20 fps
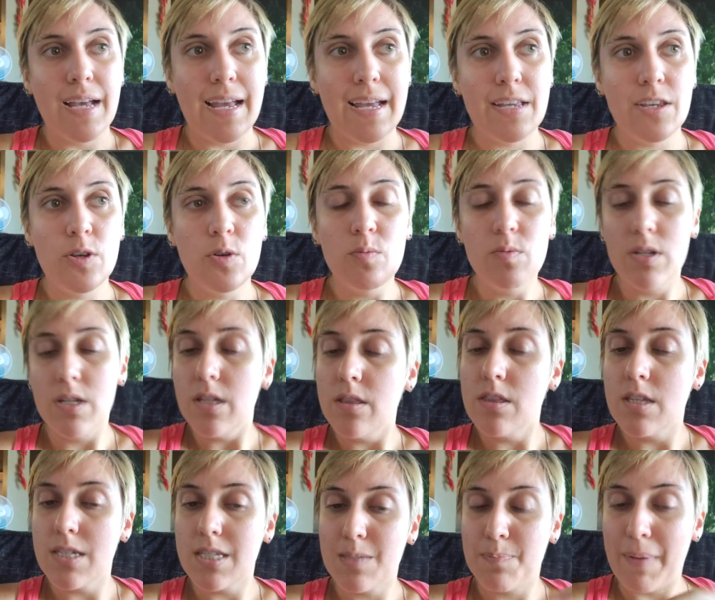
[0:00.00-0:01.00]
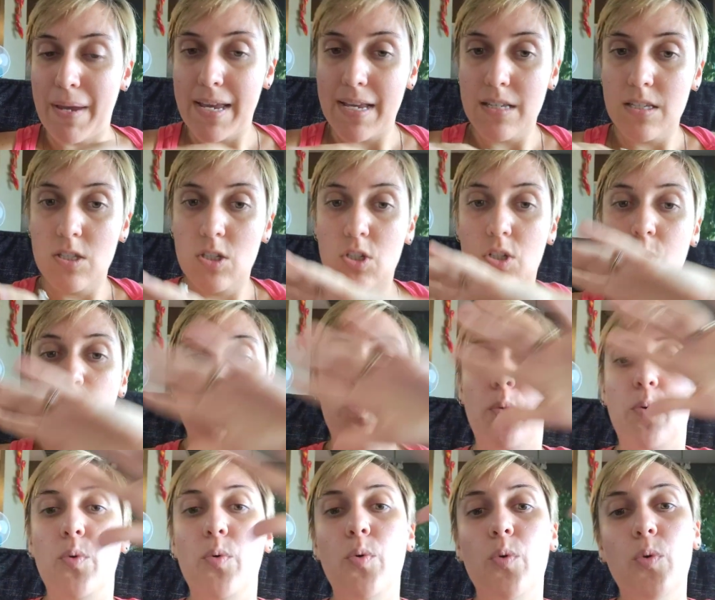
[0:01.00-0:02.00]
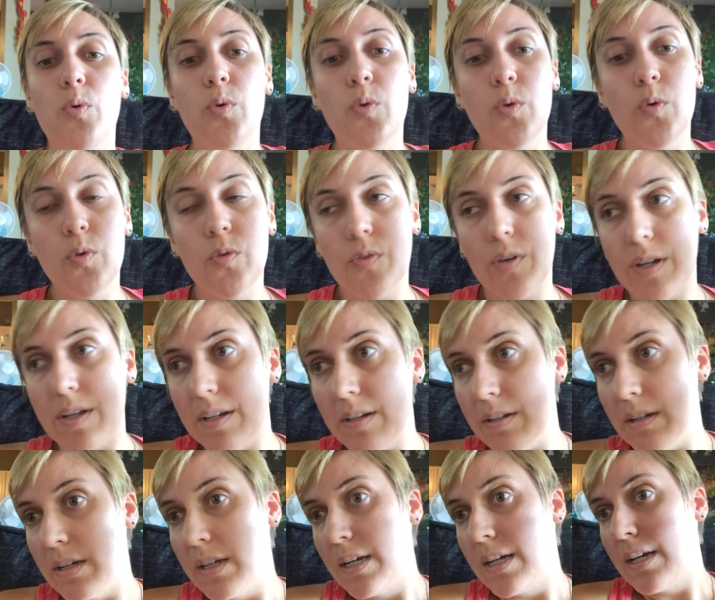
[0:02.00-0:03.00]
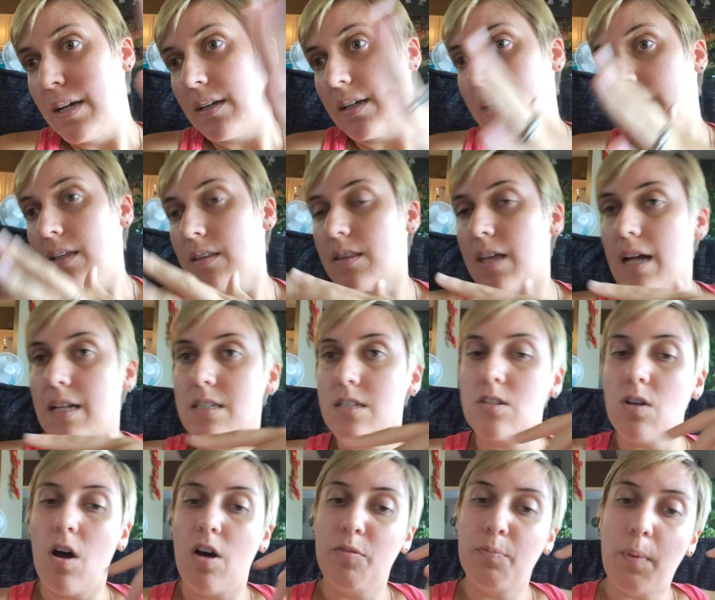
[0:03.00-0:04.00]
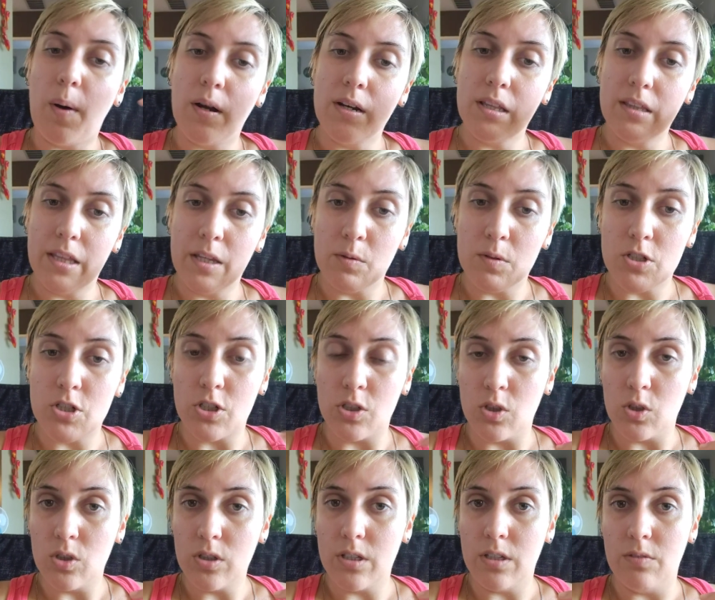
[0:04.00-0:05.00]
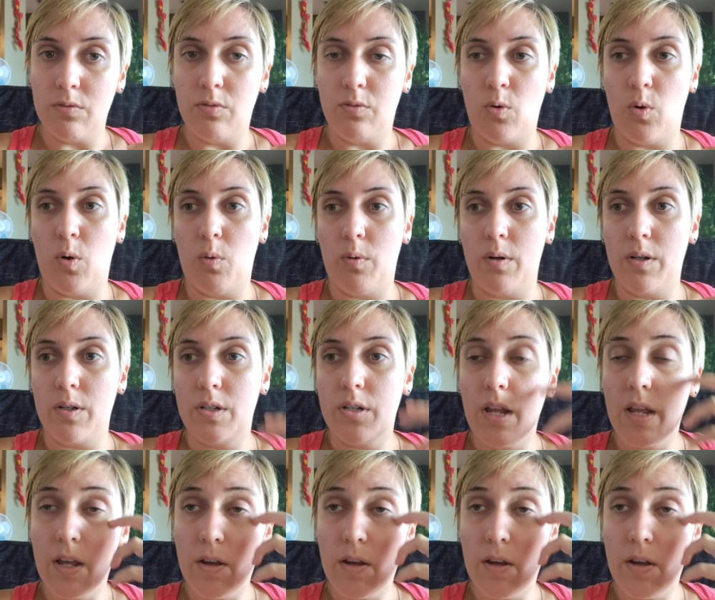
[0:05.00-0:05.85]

You need the space to move and get that soft body language you're looking forward.